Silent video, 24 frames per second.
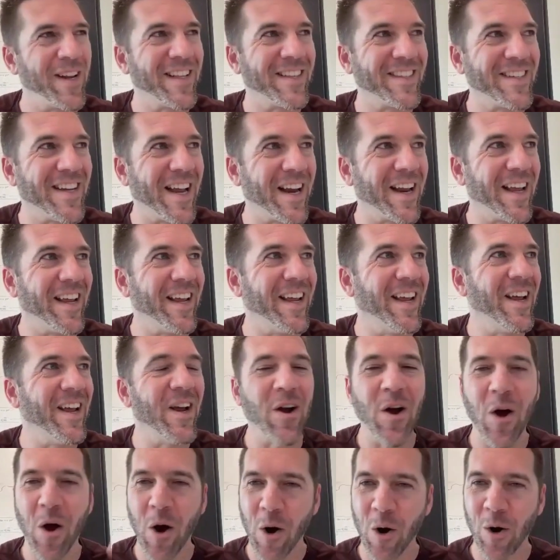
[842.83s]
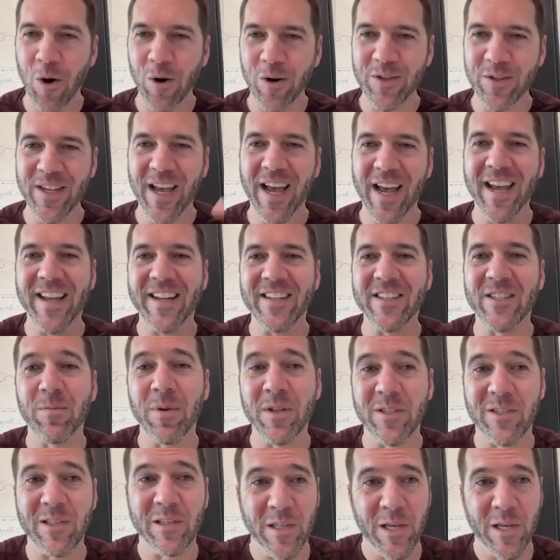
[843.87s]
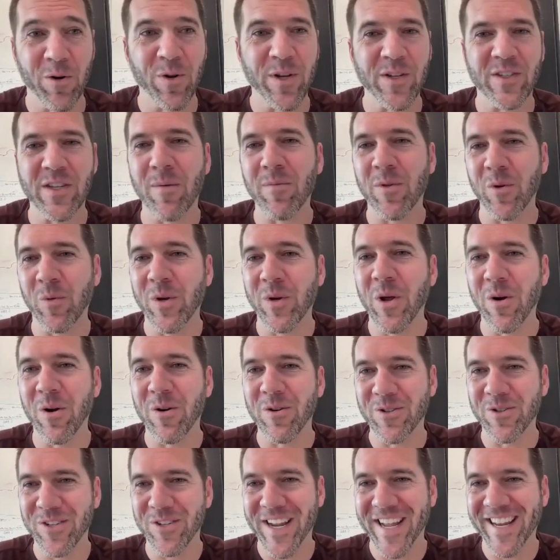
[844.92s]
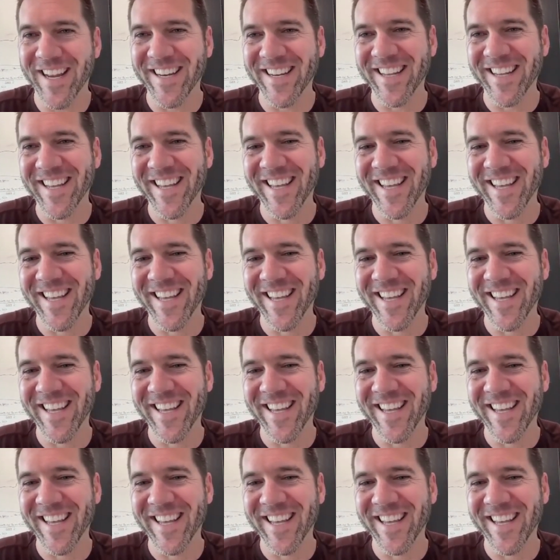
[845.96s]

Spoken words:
It's not a hard science, but it's literally something we don't understand.